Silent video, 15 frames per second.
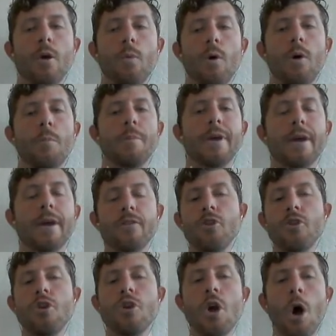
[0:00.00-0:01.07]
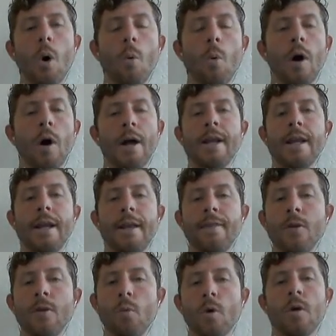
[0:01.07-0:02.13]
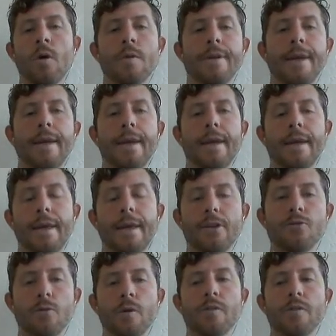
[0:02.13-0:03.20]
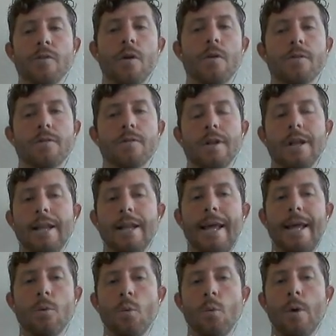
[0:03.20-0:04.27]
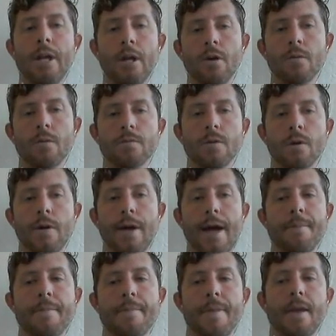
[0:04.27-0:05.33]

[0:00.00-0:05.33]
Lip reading: Well, because no one in the world gets results like we do, okay,